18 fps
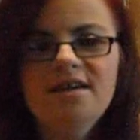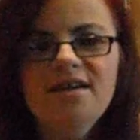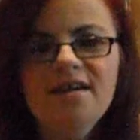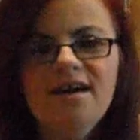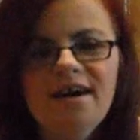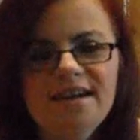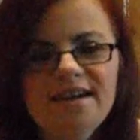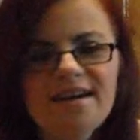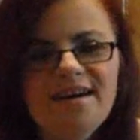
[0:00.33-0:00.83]

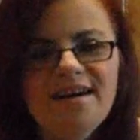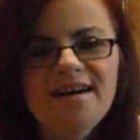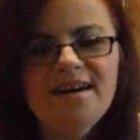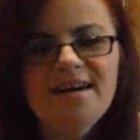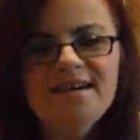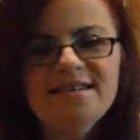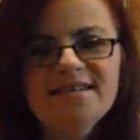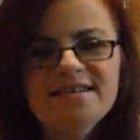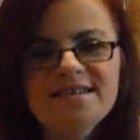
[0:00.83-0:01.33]
Hi
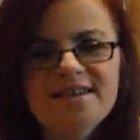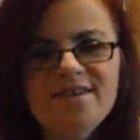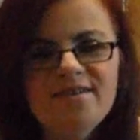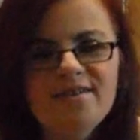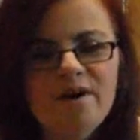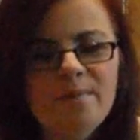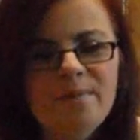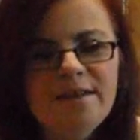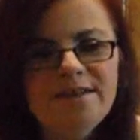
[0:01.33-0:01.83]
guys, so
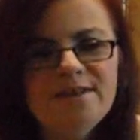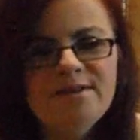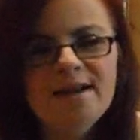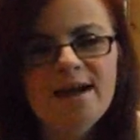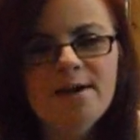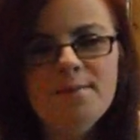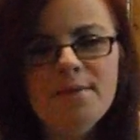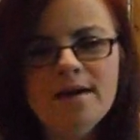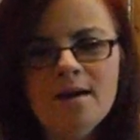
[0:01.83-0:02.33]
I've been doing
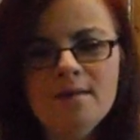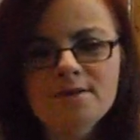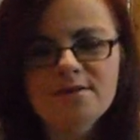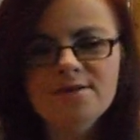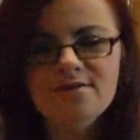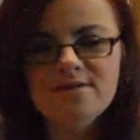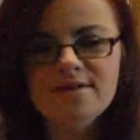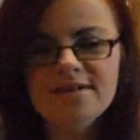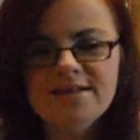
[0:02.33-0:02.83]
a makeup
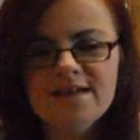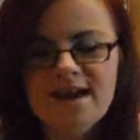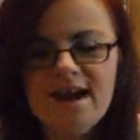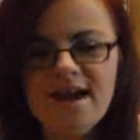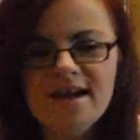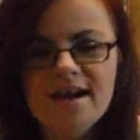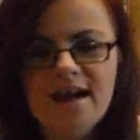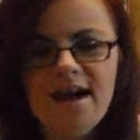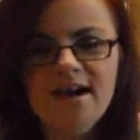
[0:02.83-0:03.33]
story
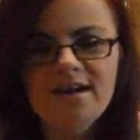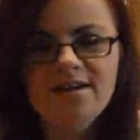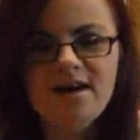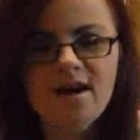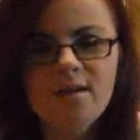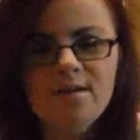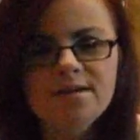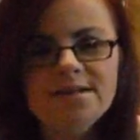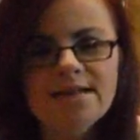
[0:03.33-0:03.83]
tag and
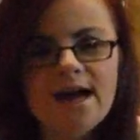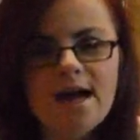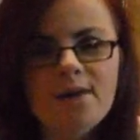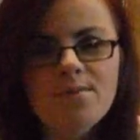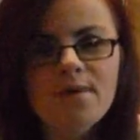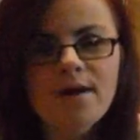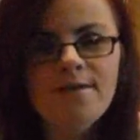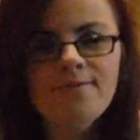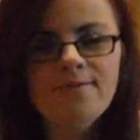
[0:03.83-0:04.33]
I was tagged
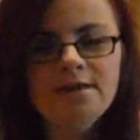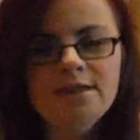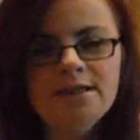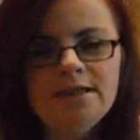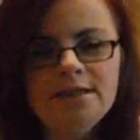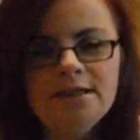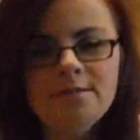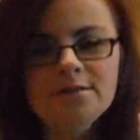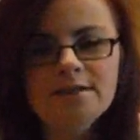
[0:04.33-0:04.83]
by
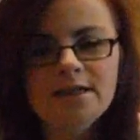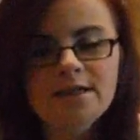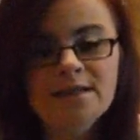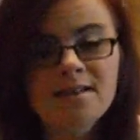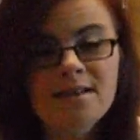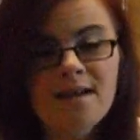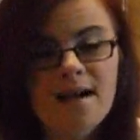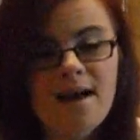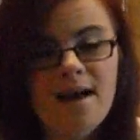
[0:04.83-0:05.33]
Vintage Lipsticks
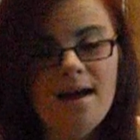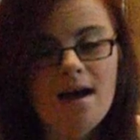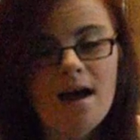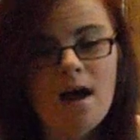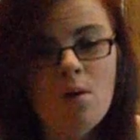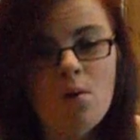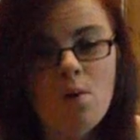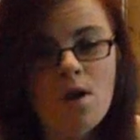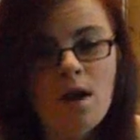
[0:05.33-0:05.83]
a
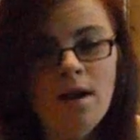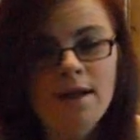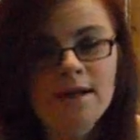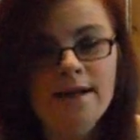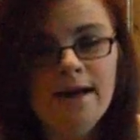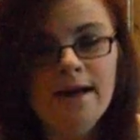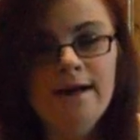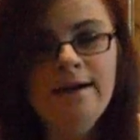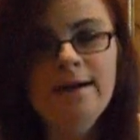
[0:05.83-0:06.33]
while
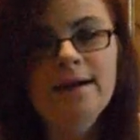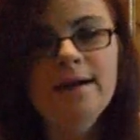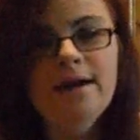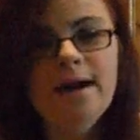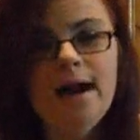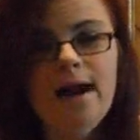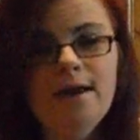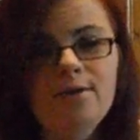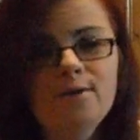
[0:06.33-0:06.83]
ago
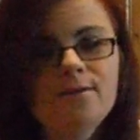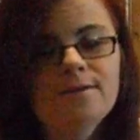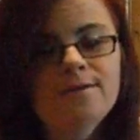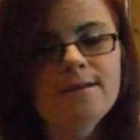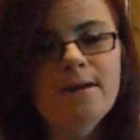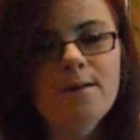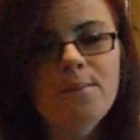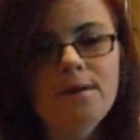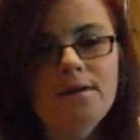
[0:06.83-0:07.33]
and also
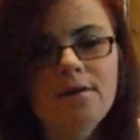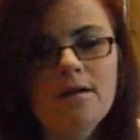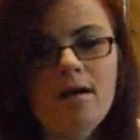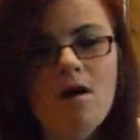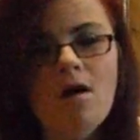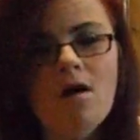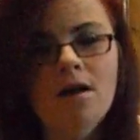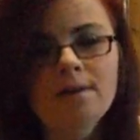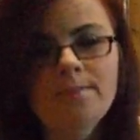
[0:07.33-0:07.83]
I've been
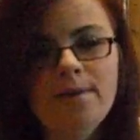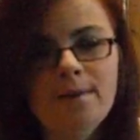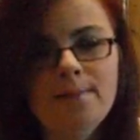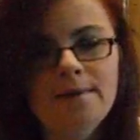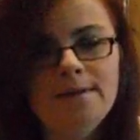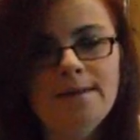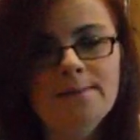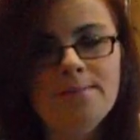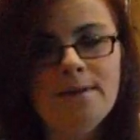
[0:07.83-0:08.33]
asked by
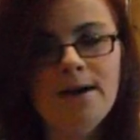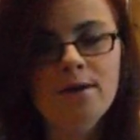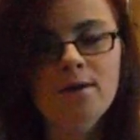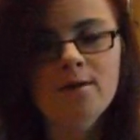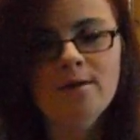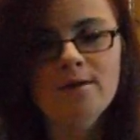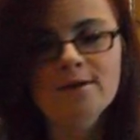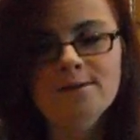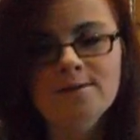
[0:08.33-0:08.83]
Beady
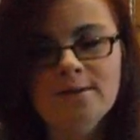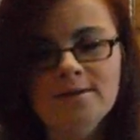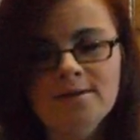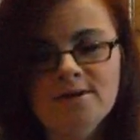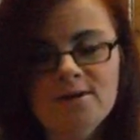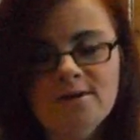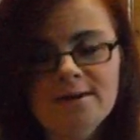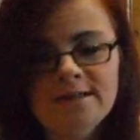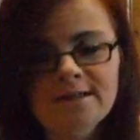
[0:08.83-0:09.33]
Bangle as well to
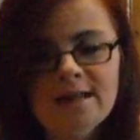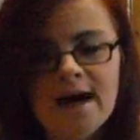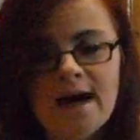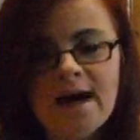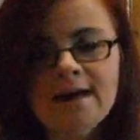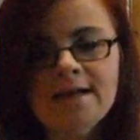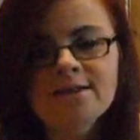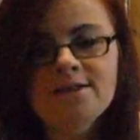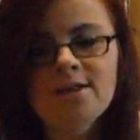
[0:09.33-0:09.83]
do this
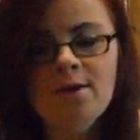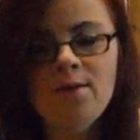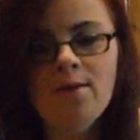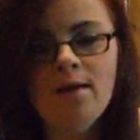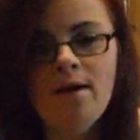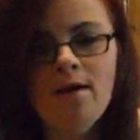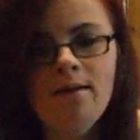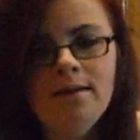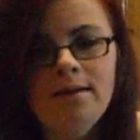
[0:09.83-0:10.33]
tag so
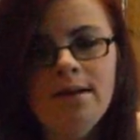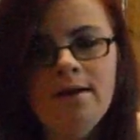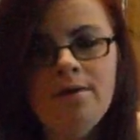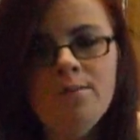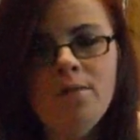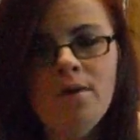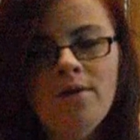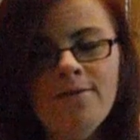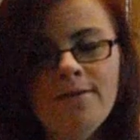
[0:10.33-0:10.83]
I'll leave
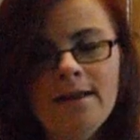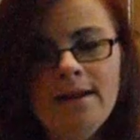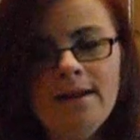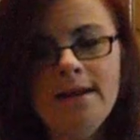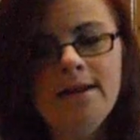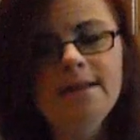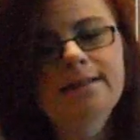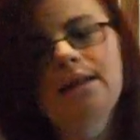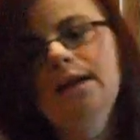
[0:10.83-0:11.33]
both their
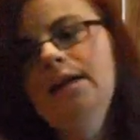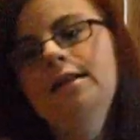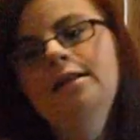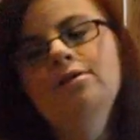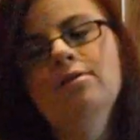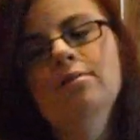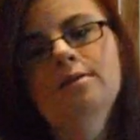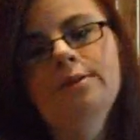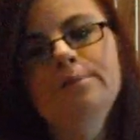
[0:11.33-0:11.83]
links in the
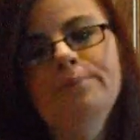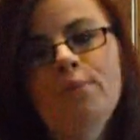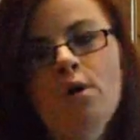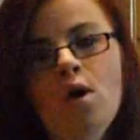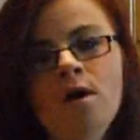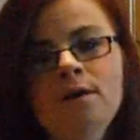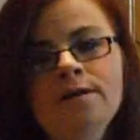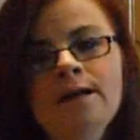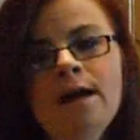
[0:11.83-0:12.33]
description
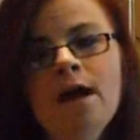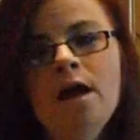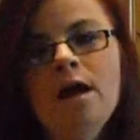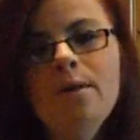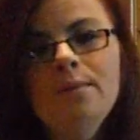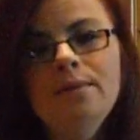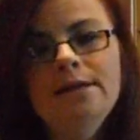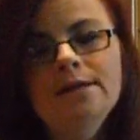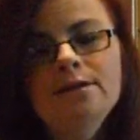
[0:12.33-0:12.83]
box.
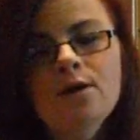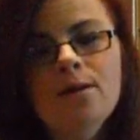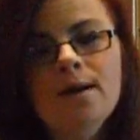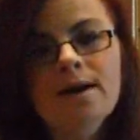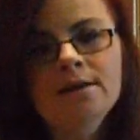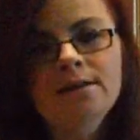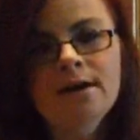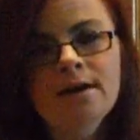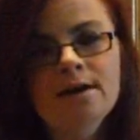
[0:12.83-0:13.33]
Please go and
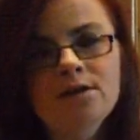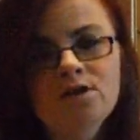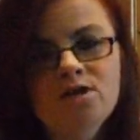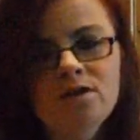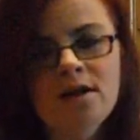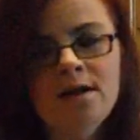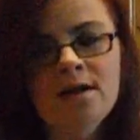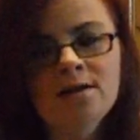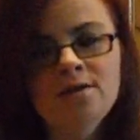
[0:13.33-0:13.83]
get check into
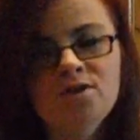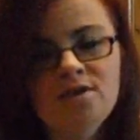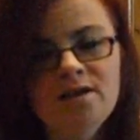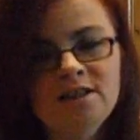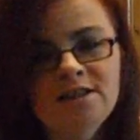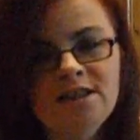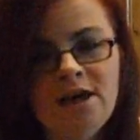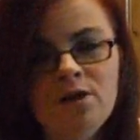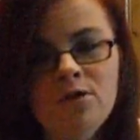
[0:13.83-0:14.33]
the, to the
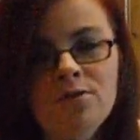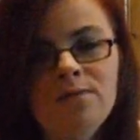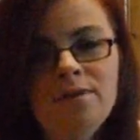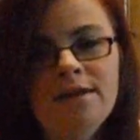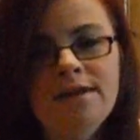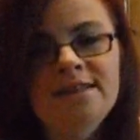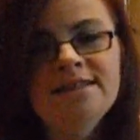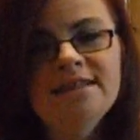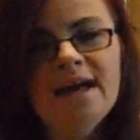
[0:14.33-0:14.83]
channel
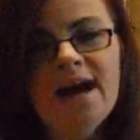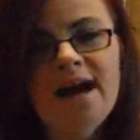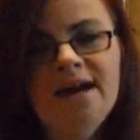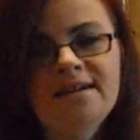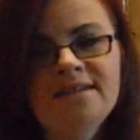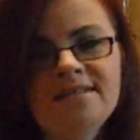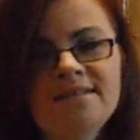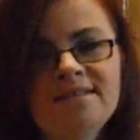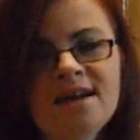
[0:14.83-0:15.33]
please
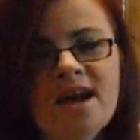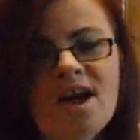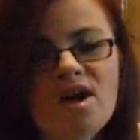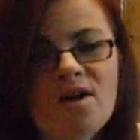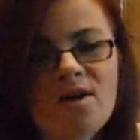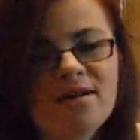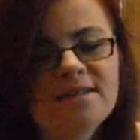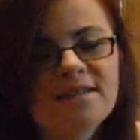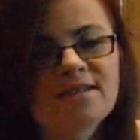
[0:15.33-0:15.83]
and
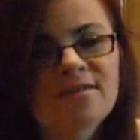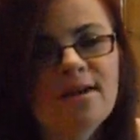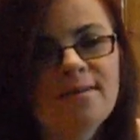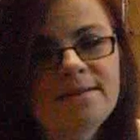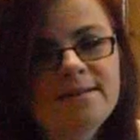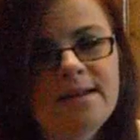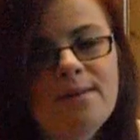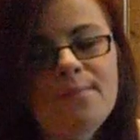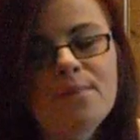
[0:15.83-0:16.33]
go subscribe
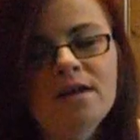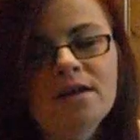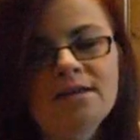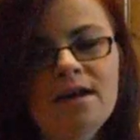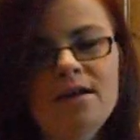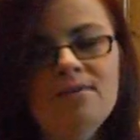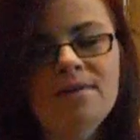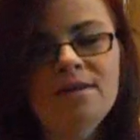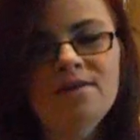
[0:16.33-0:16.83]
to them because
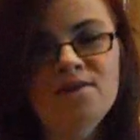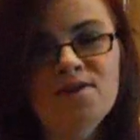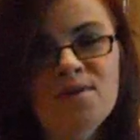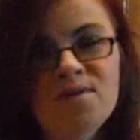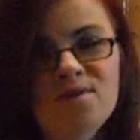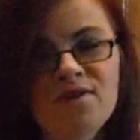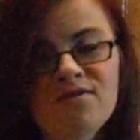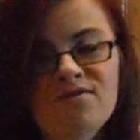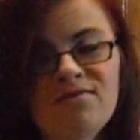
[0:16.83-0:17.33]
they really do
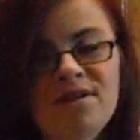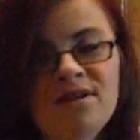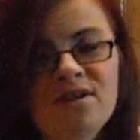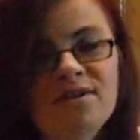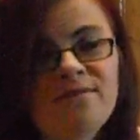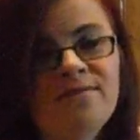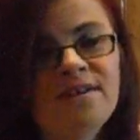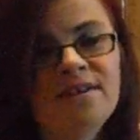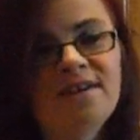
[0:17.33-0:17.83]
good, really
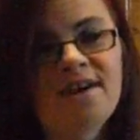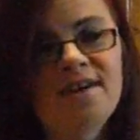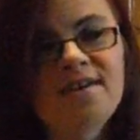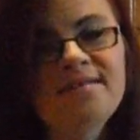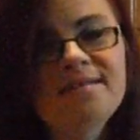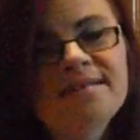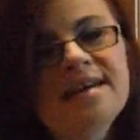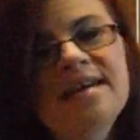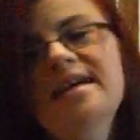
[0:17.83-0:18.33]
good
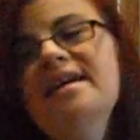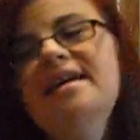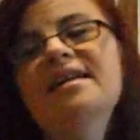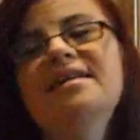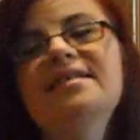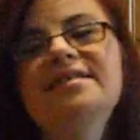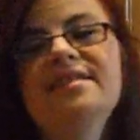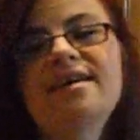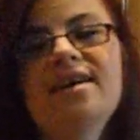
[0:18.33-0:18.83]
videos.
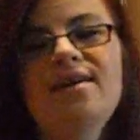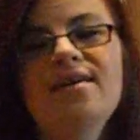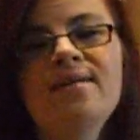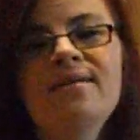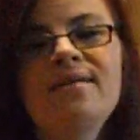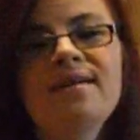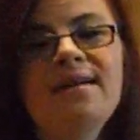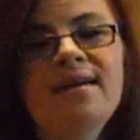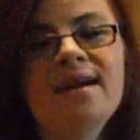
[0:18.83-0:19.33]
So
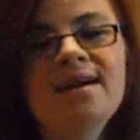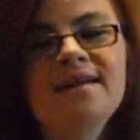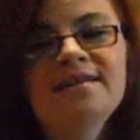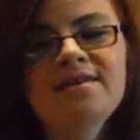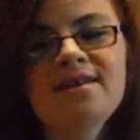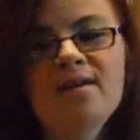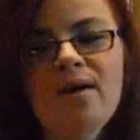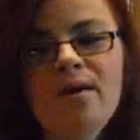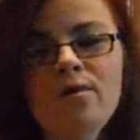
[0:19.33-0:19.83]
yeah,
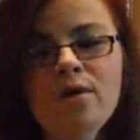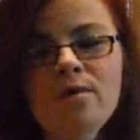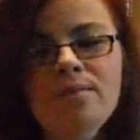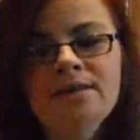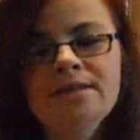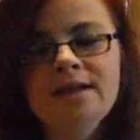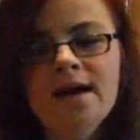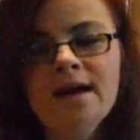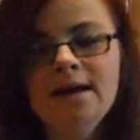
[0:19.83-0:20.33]
so I'm not going to
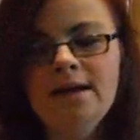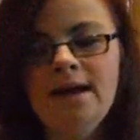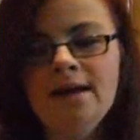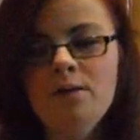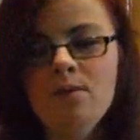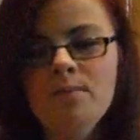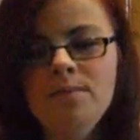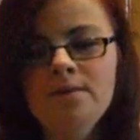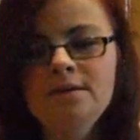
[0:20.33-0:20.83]
be tagging
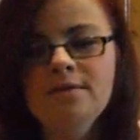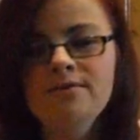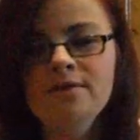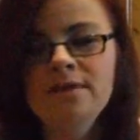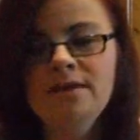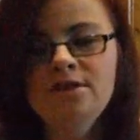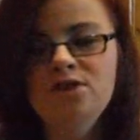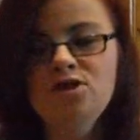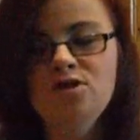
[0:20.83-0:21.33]
anyone
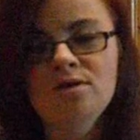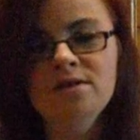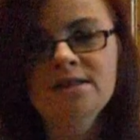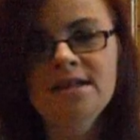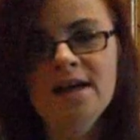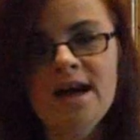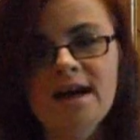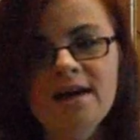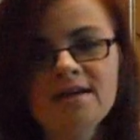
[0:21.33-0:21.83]
specifically to do this
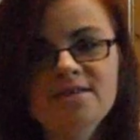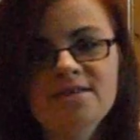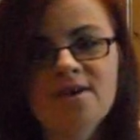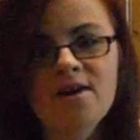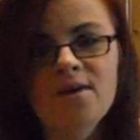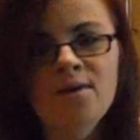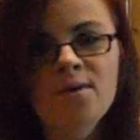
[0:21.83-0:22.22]
tag so